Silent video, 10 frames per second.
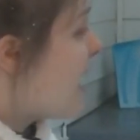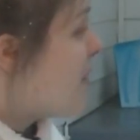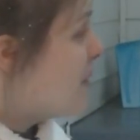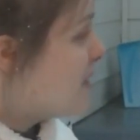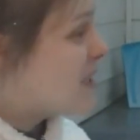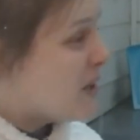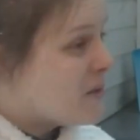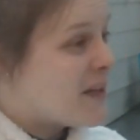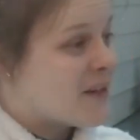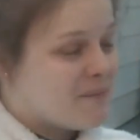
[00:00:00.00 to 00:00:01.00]
I went to go
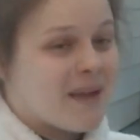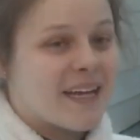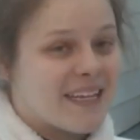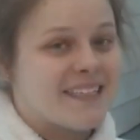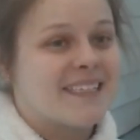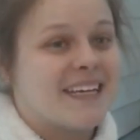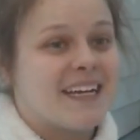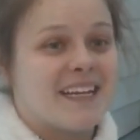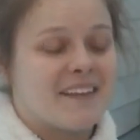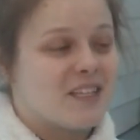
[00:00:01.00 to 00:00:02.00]
let her back
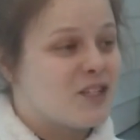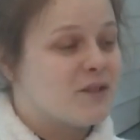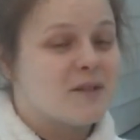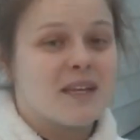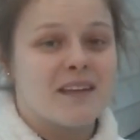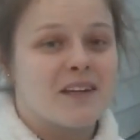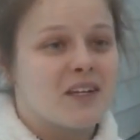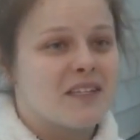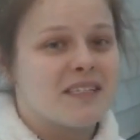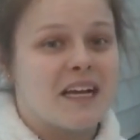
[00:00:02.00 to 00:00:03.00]
inside and as soon as I let
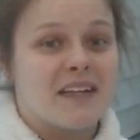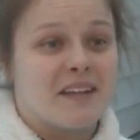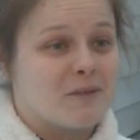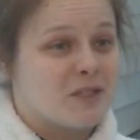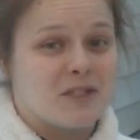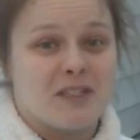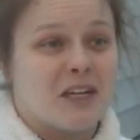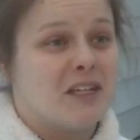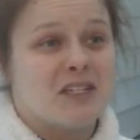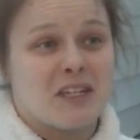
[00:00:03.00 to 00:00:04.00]
her inside there was just
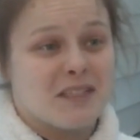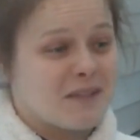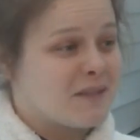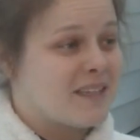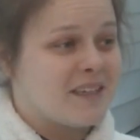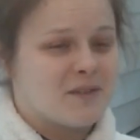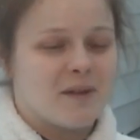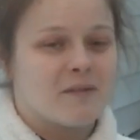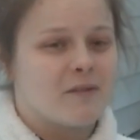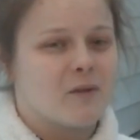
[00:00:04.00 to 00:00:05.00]
gunshots. There was like
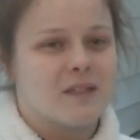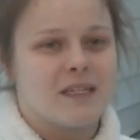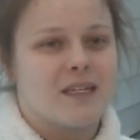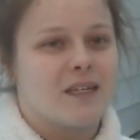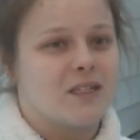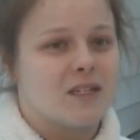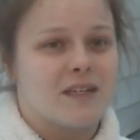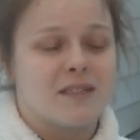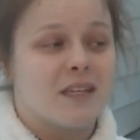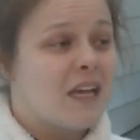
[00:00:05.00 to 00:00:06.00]
12 or 14
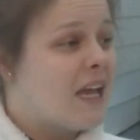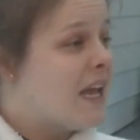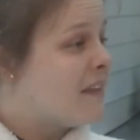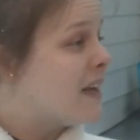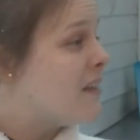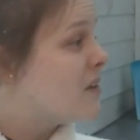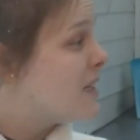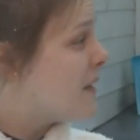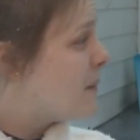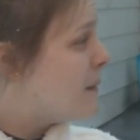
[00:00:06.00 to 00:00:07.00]
gunshots. And then I
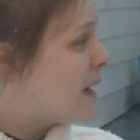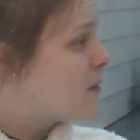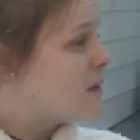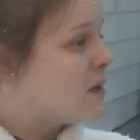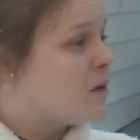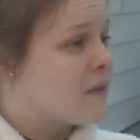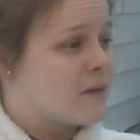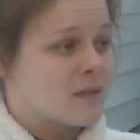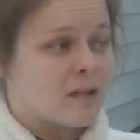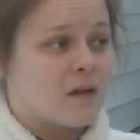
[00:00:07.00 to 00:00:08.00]
looked out the back window and
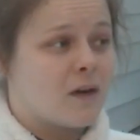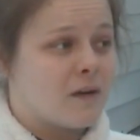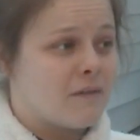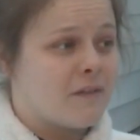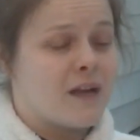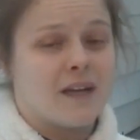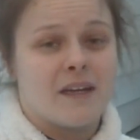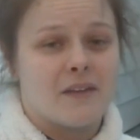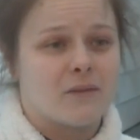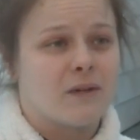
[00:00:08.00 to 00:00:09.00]
there was a car flying
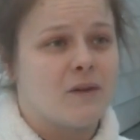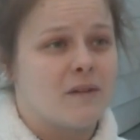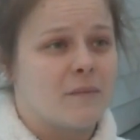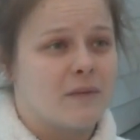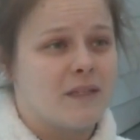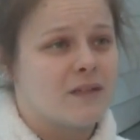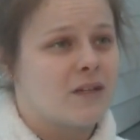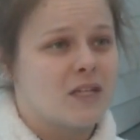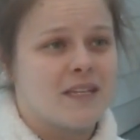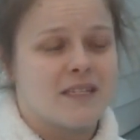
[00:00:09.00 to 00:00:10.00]
down the road and the police
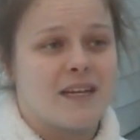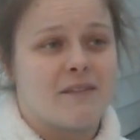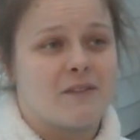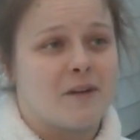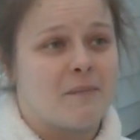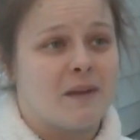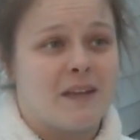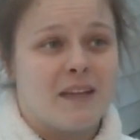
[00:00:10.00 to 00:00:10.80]
started chasing after him.